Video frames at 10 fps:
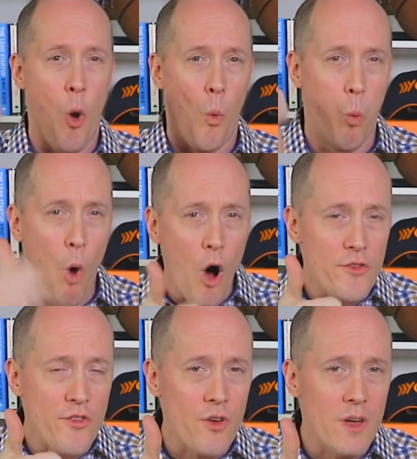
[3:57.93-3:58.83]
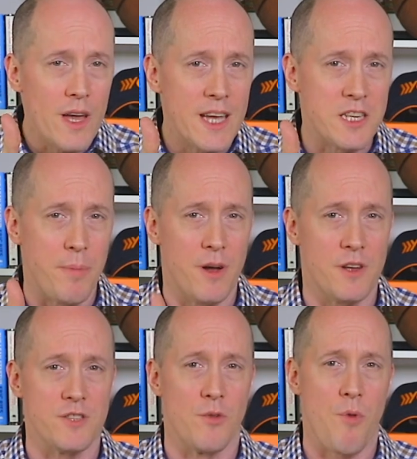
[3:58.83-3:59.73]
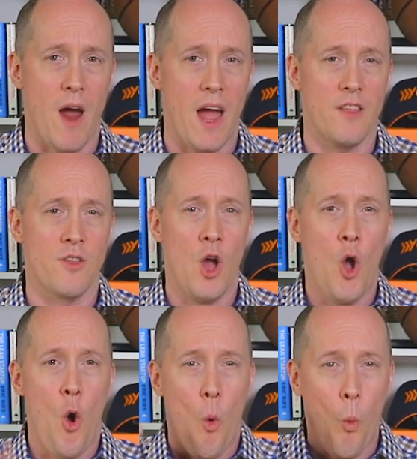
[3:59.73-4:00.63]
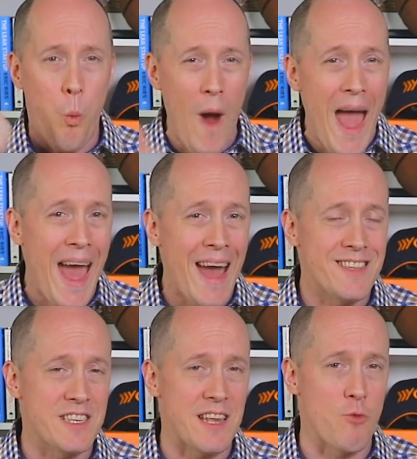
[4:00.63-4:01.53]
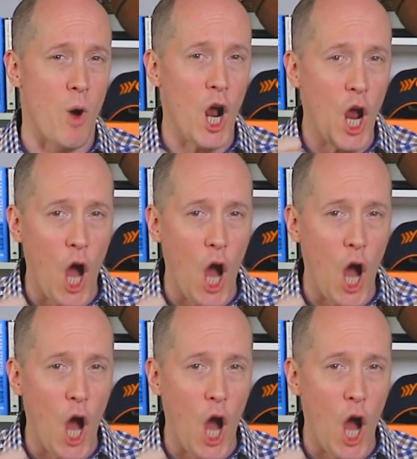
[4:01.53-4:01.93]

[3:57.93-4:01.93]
What is a personal brand? Where does everyone